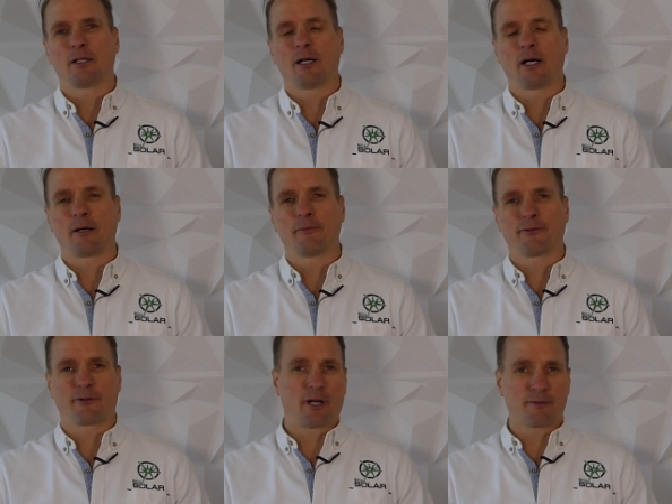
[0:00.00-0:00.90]
um,
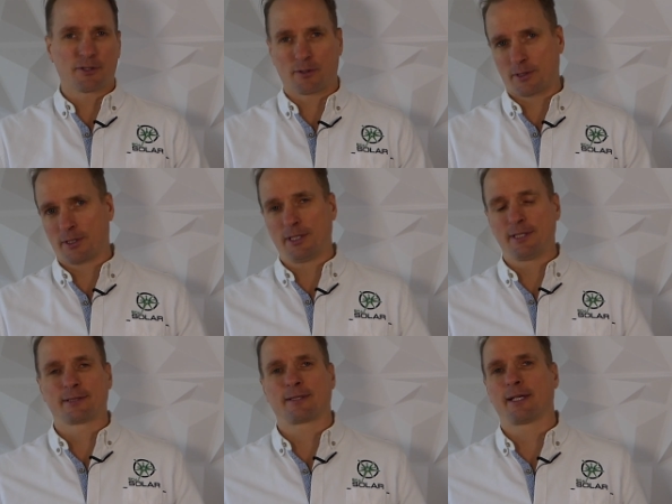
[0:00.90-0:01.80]
for Eversource
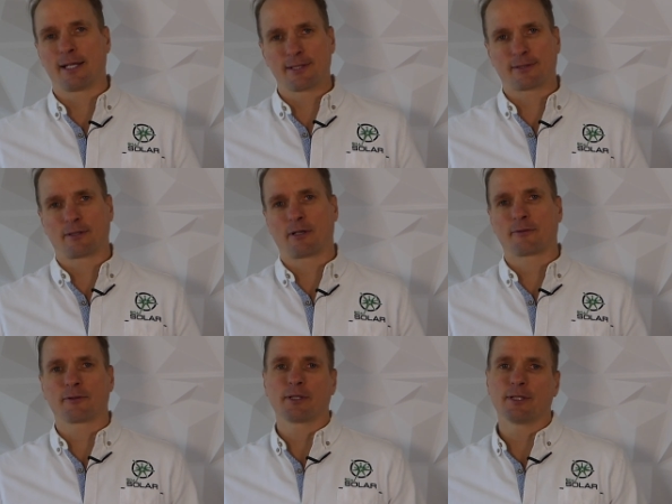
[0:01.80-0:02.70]
East
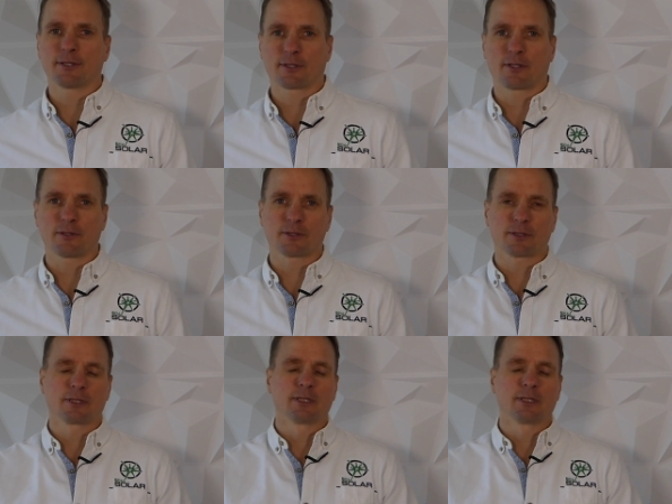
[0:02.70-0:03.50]
NSTAR for the East Coast.